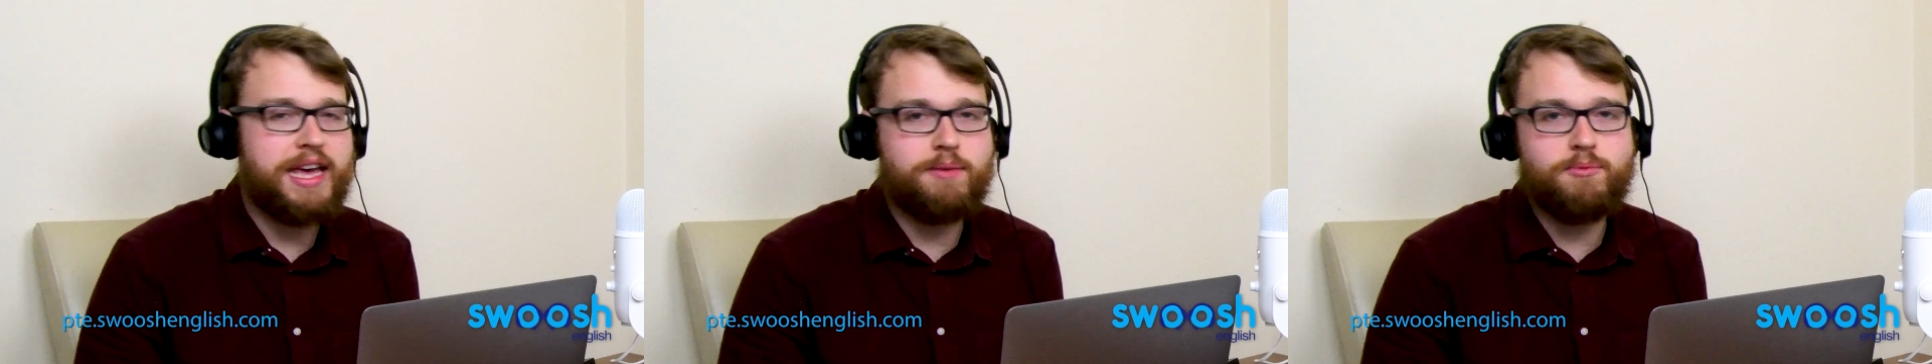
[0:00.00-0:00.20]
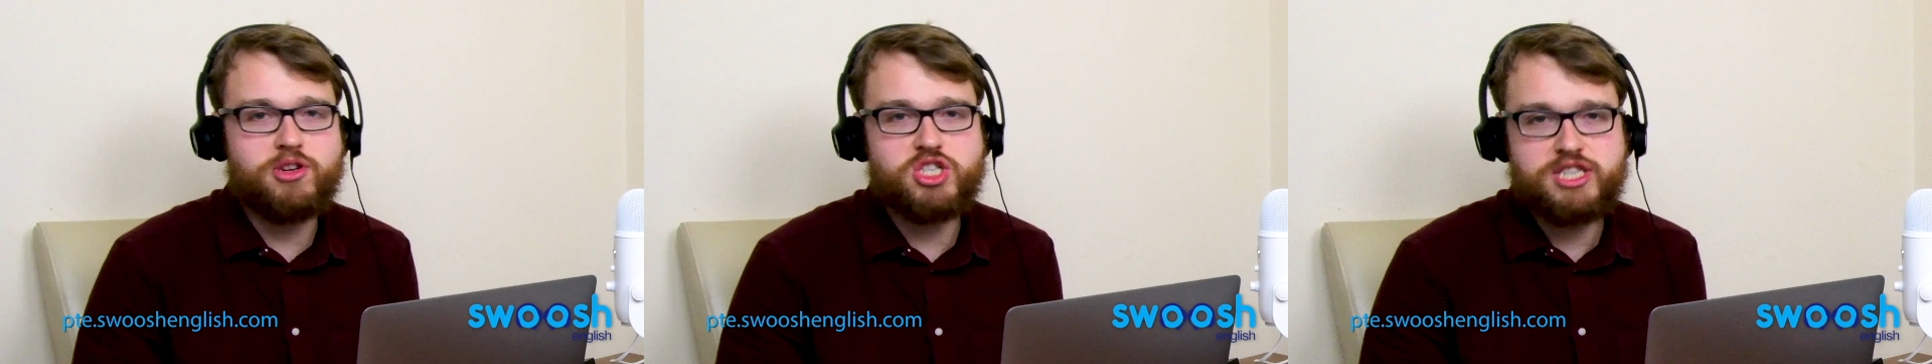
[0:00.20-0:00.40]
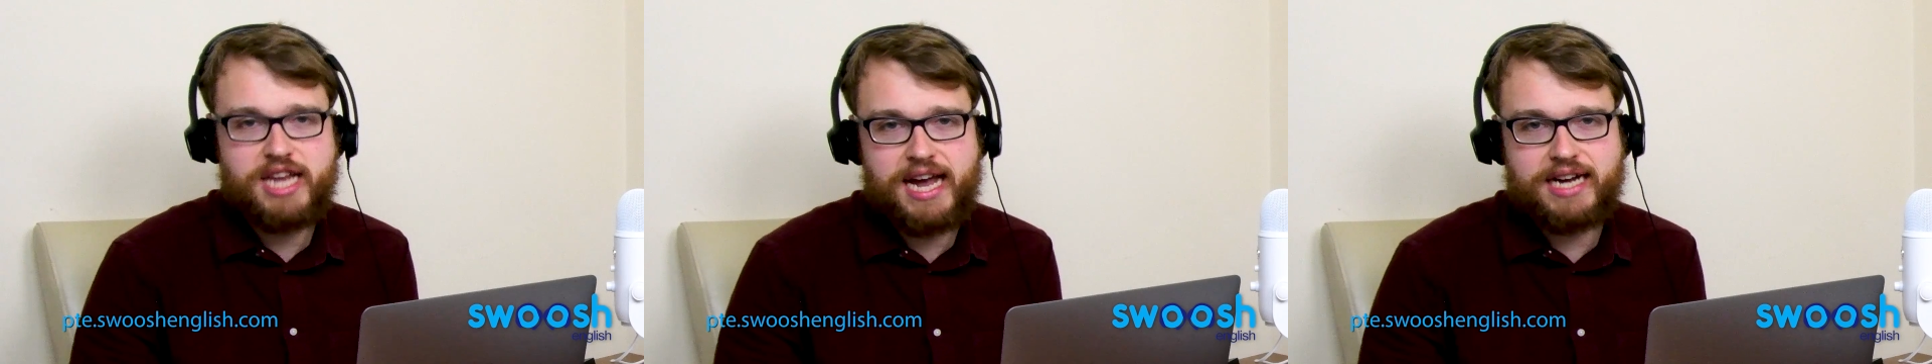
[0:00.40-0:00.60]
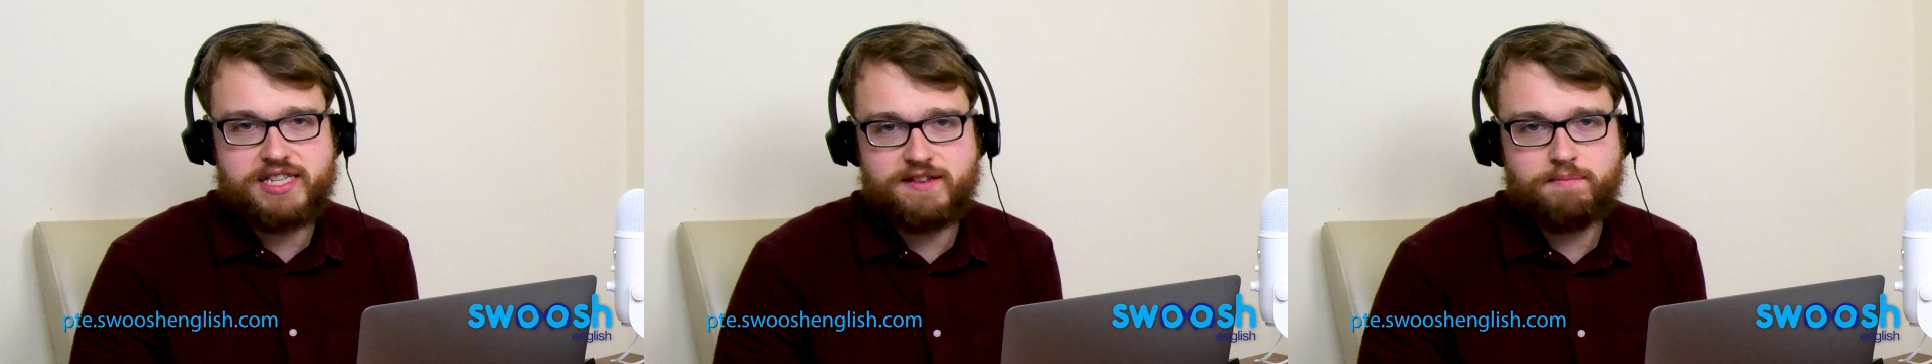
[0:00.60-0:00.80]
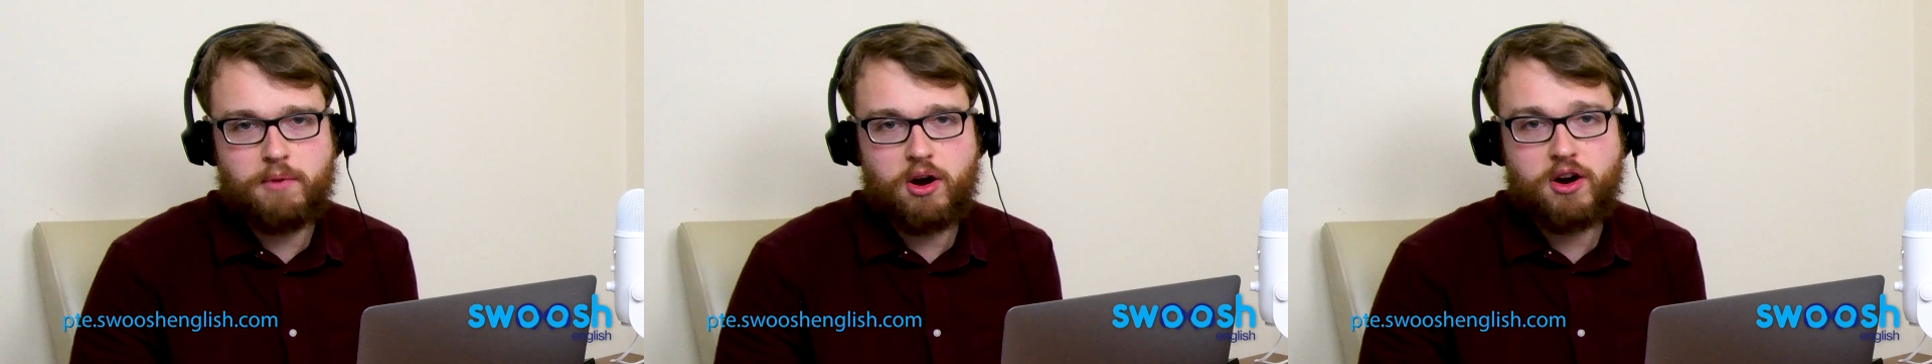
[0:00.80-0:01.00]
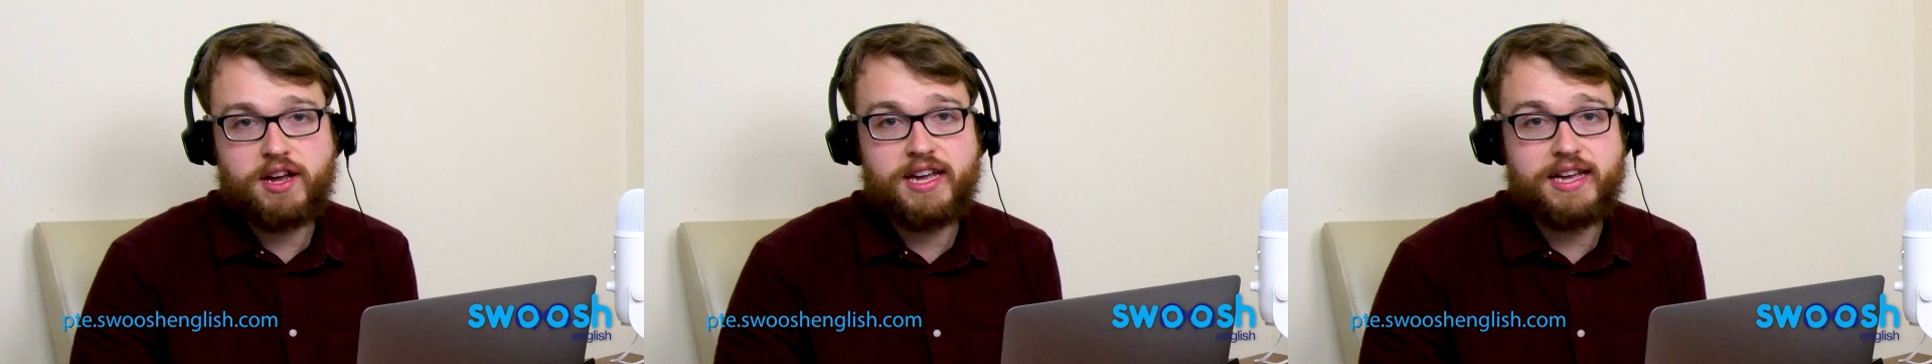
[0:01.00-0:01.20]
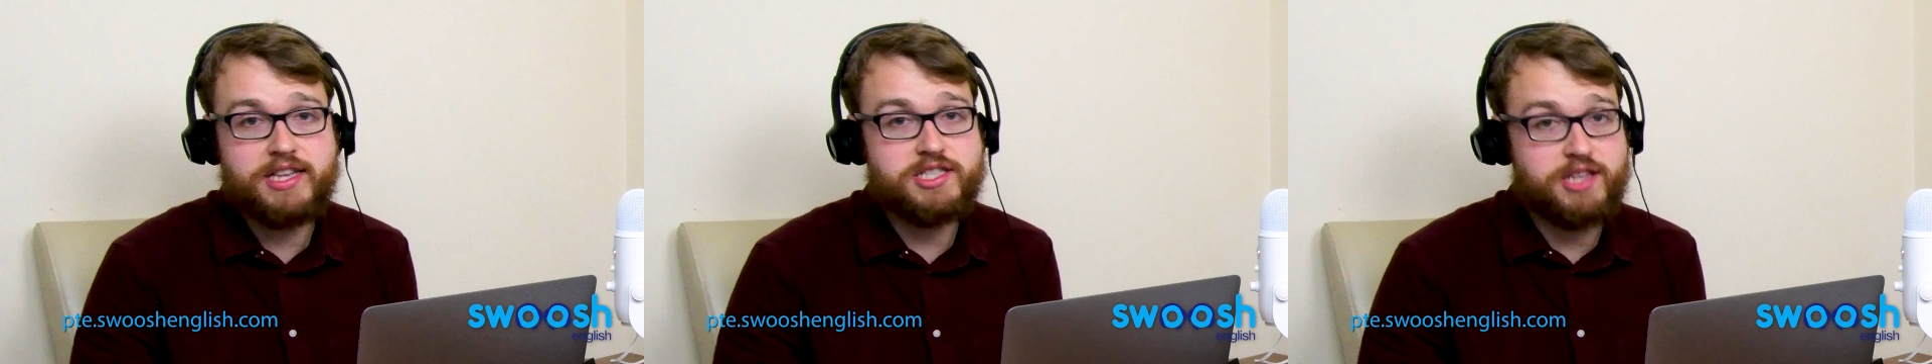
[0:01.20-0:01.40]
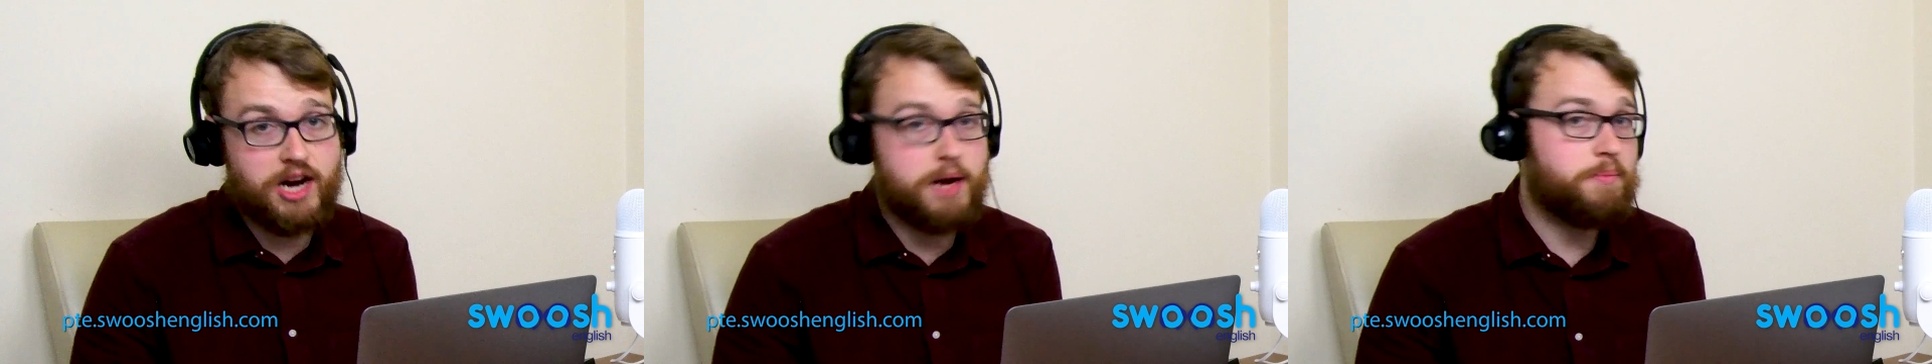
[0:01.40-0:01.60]
in which negative marking
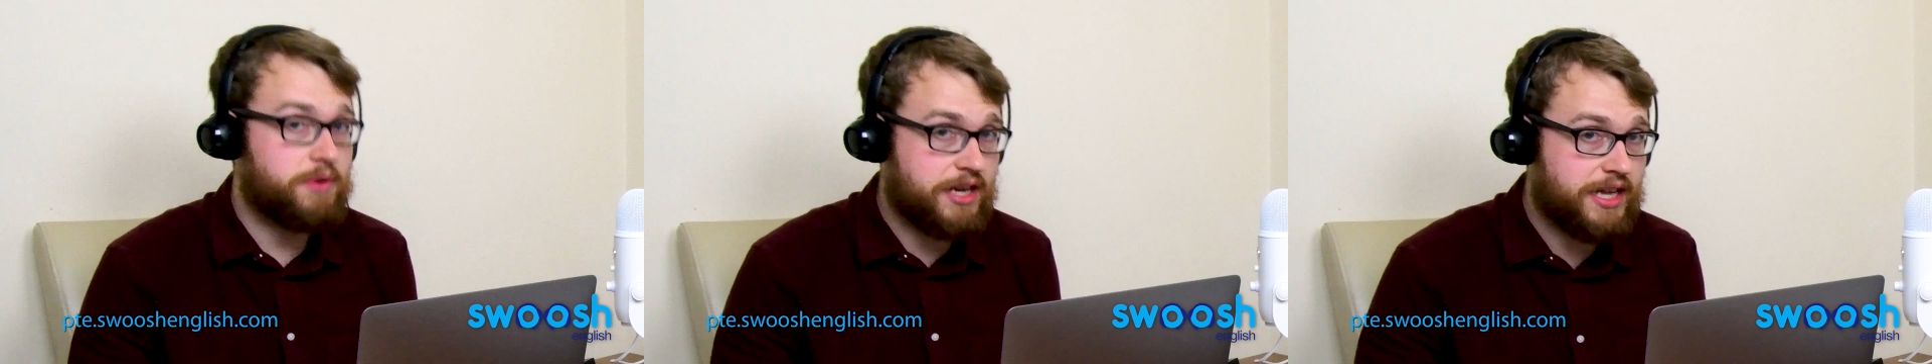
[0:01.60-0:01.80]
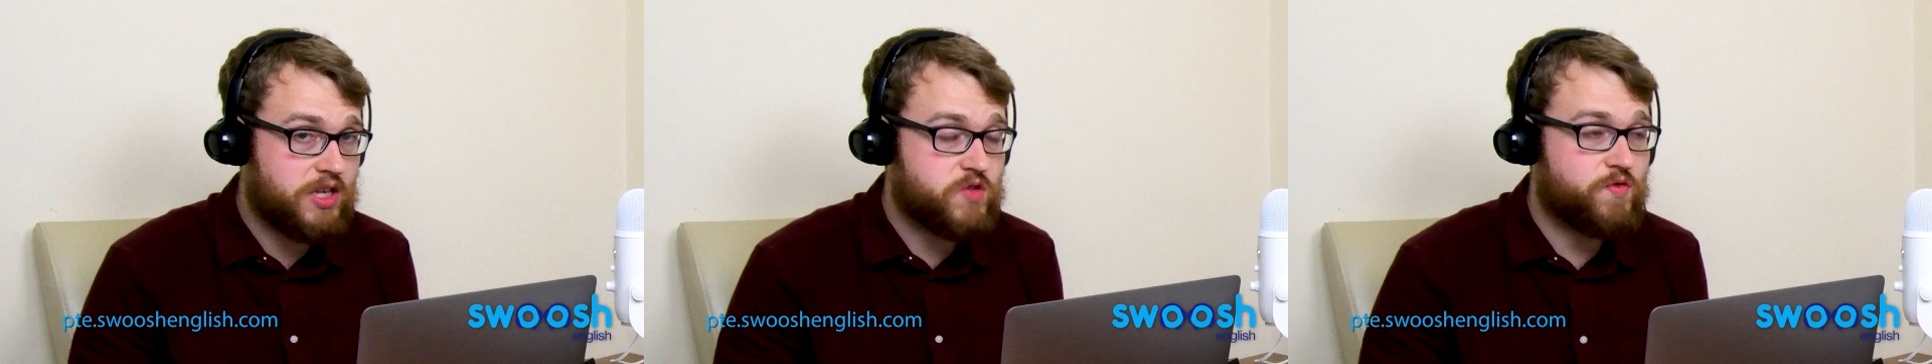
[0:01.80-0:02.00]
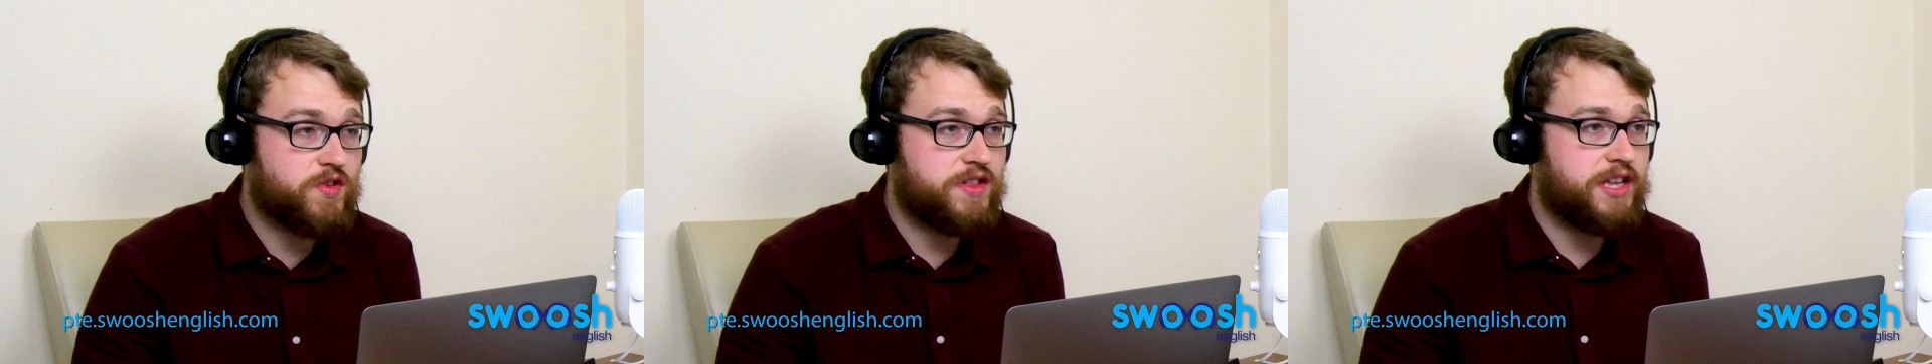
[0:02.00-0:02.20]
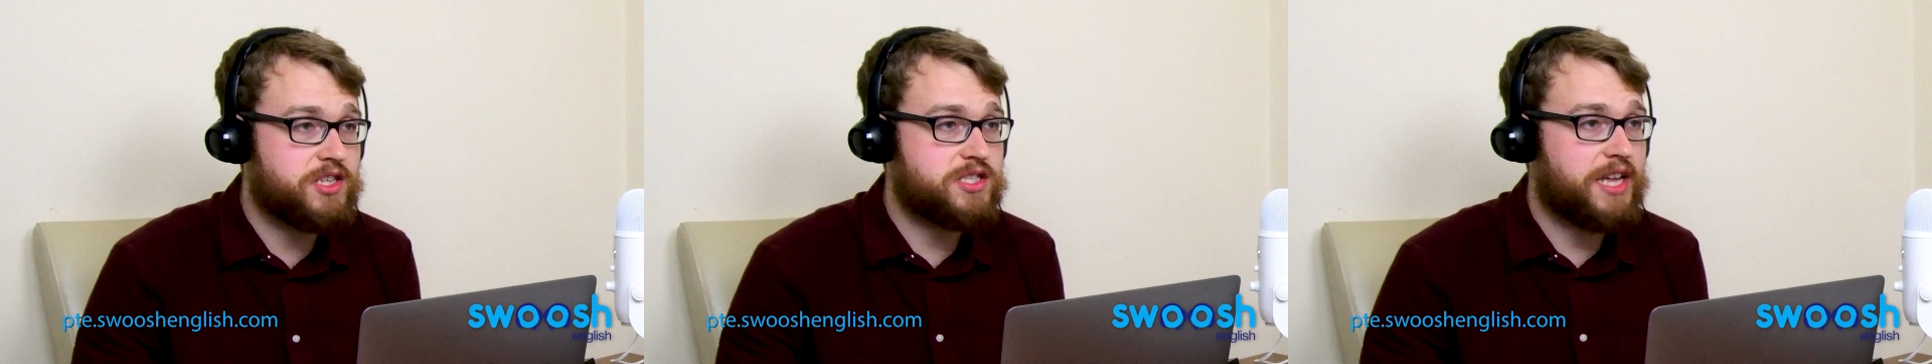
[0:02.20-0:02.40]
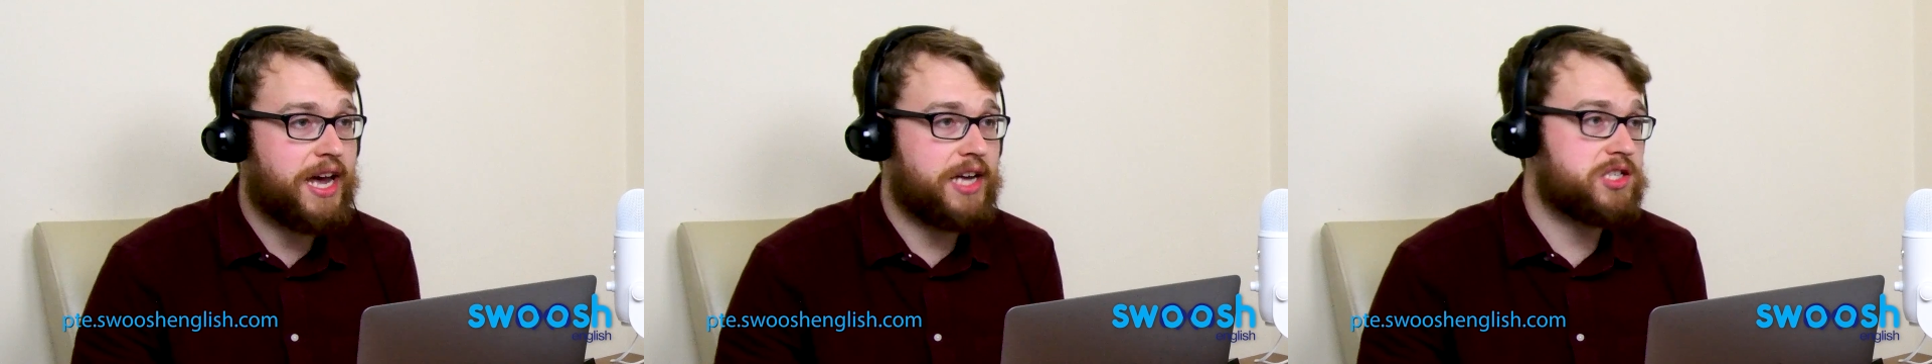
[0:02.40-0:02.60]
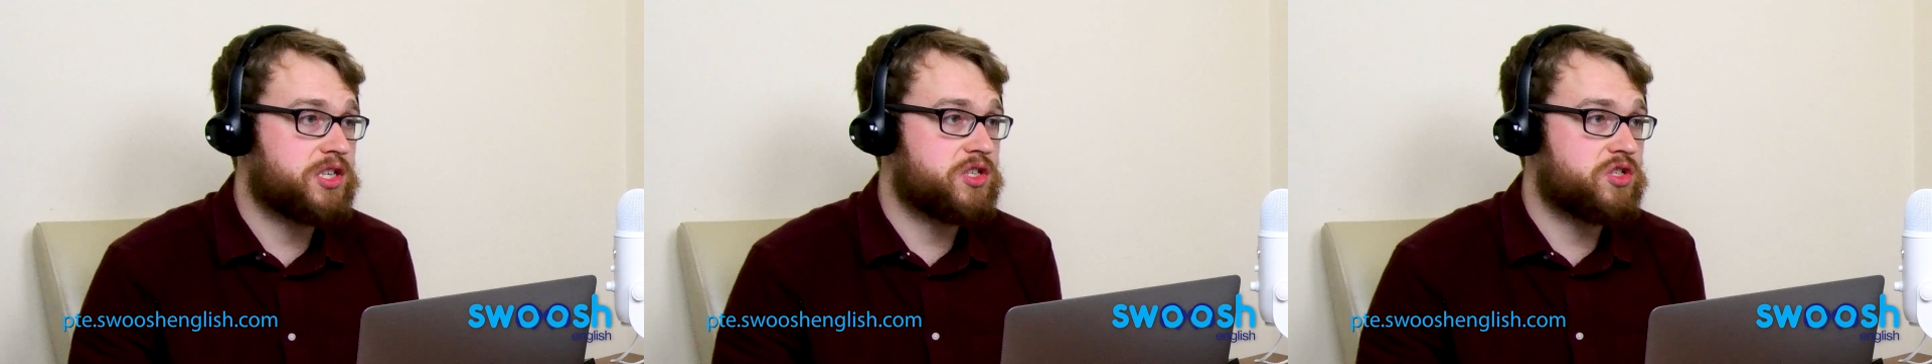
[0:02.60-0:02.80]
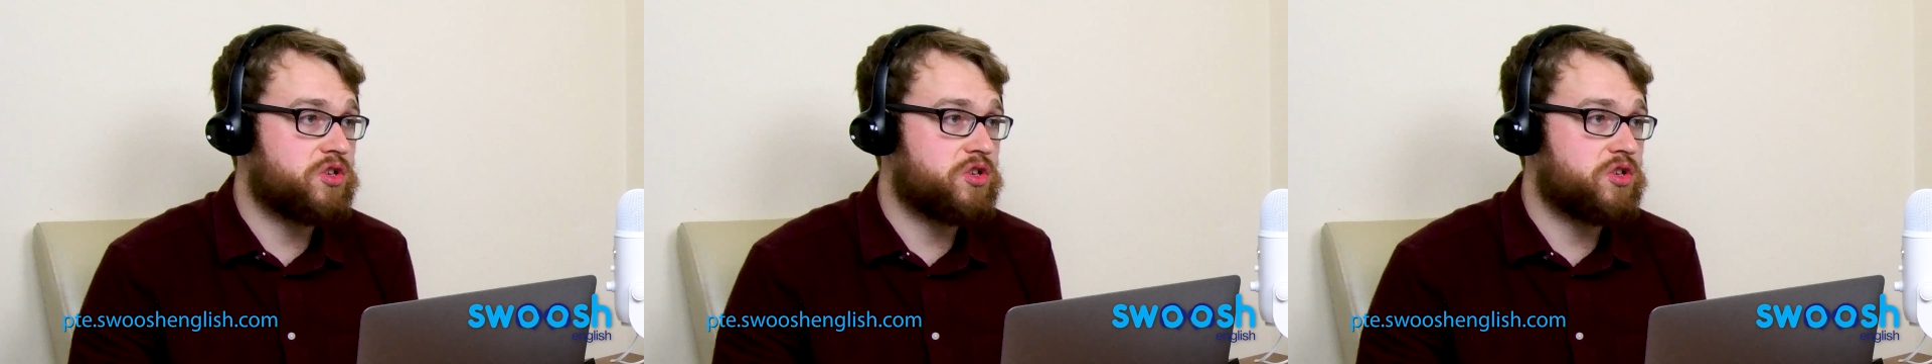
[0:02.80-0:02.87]
is there, but it is for this task.